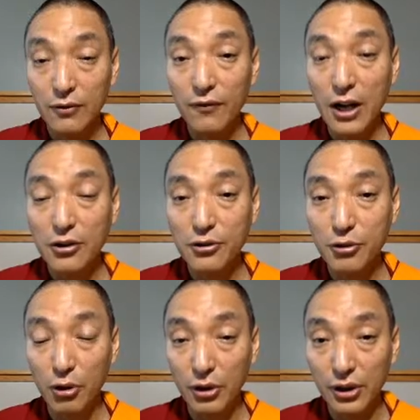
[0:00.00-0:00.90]
find
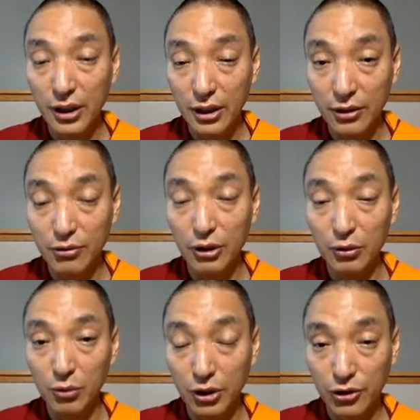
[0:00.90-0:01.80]
joy in doing
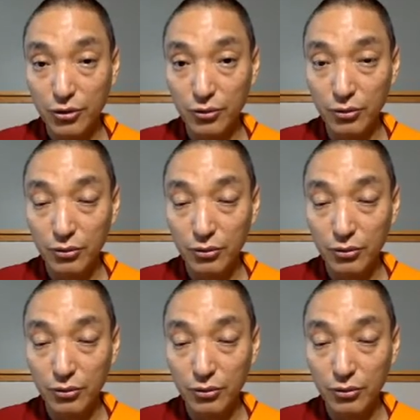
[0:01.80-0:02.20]
virtue.